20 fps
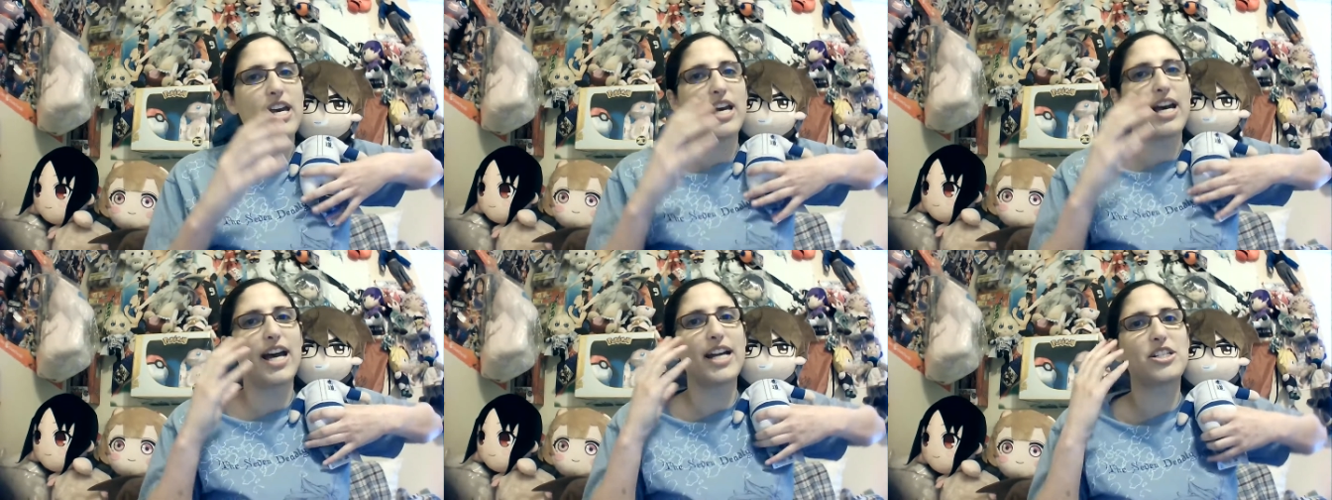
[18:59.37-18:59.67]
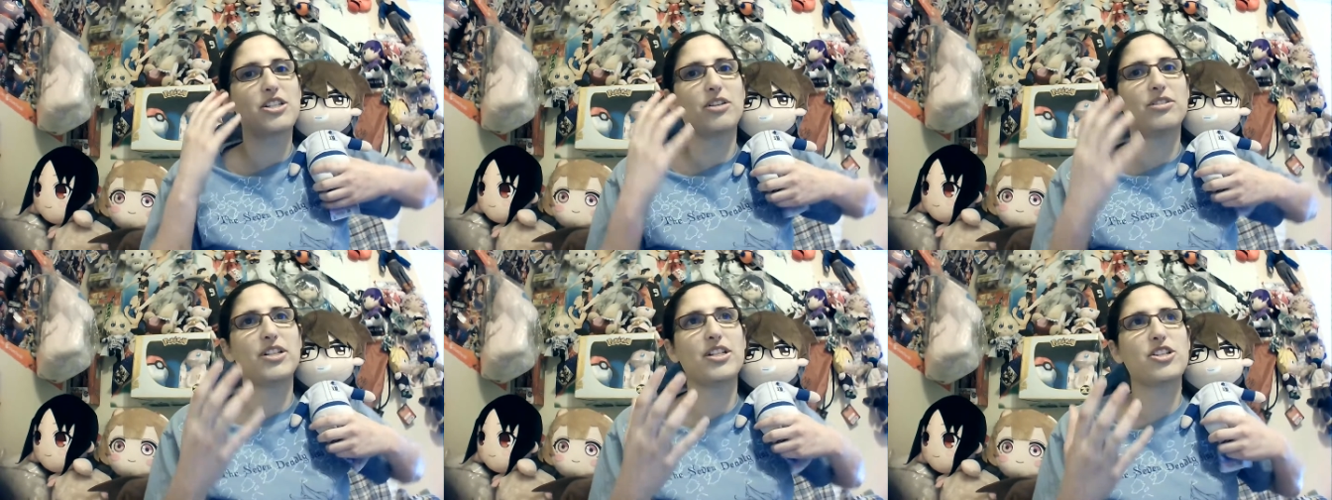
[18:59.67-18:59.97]
I
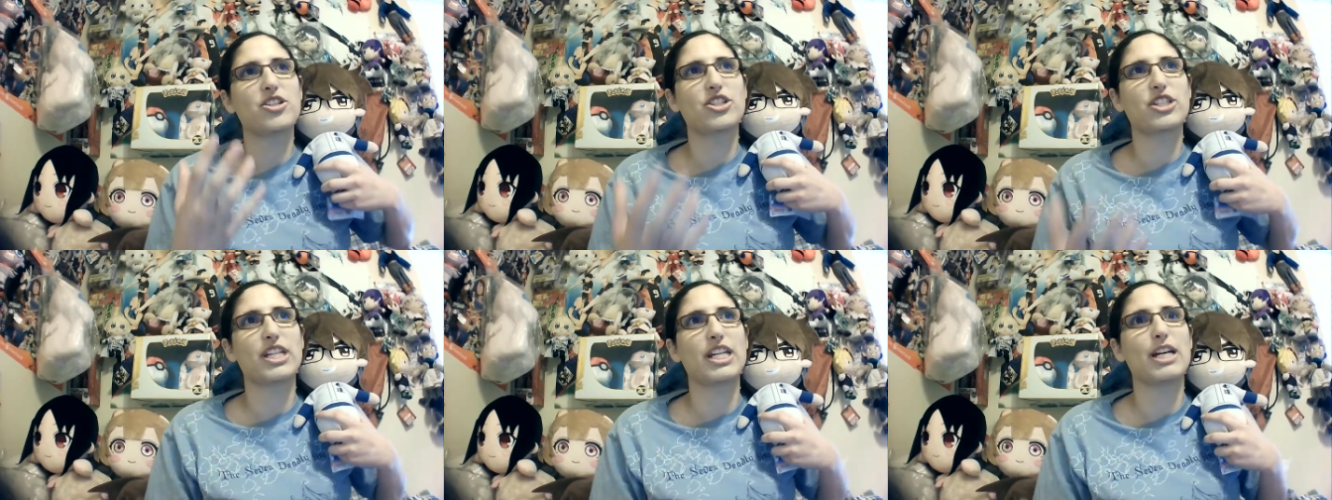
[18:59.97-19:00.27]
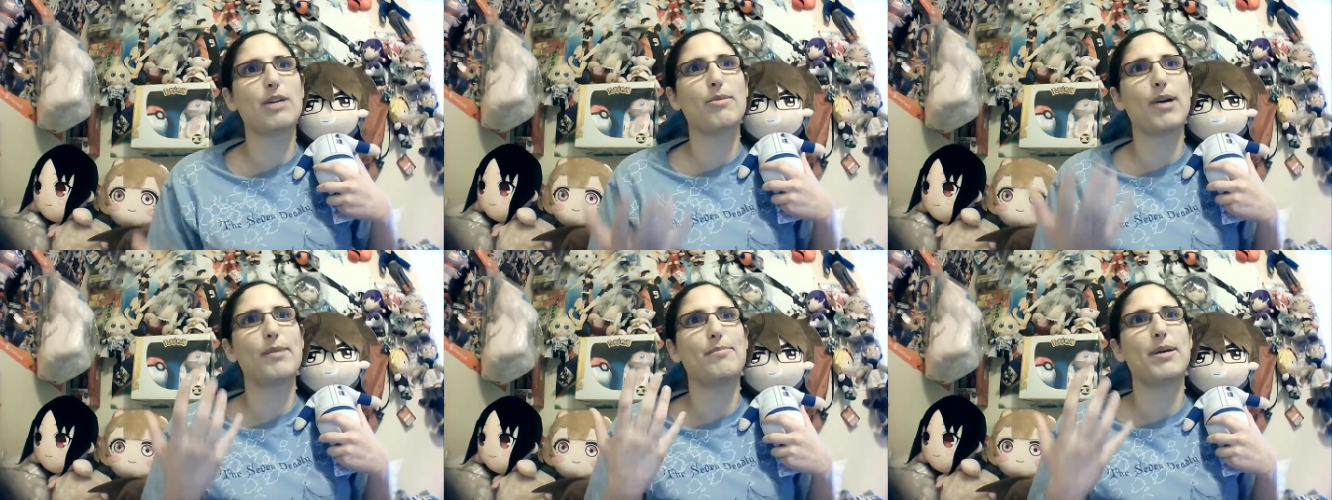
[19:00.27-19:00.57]
don't understand
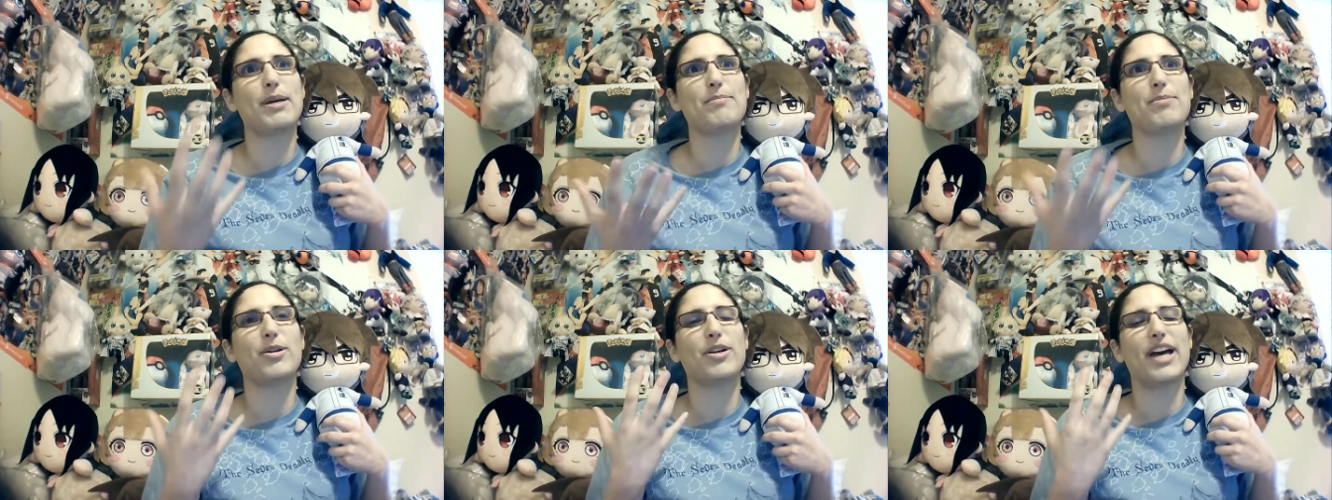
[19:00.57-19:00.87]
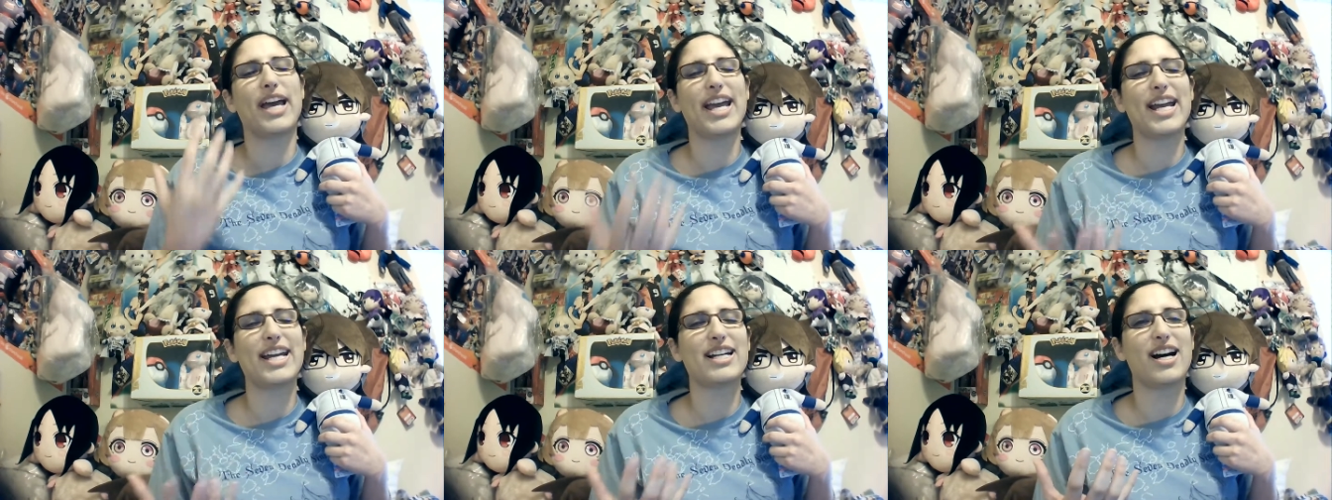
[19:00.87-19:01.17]
why people
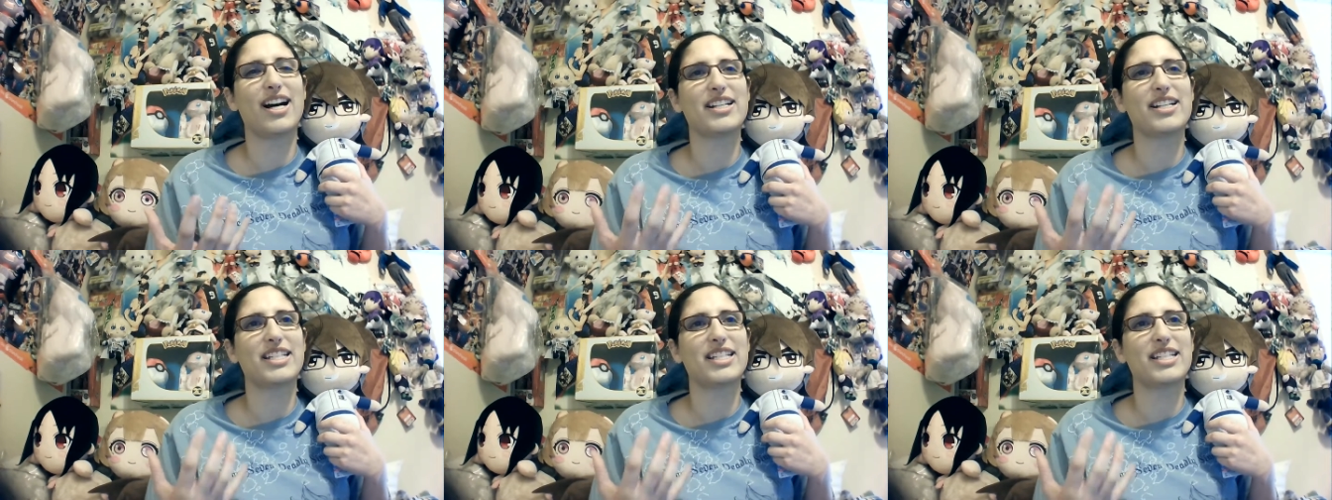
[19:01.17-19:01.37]
hate on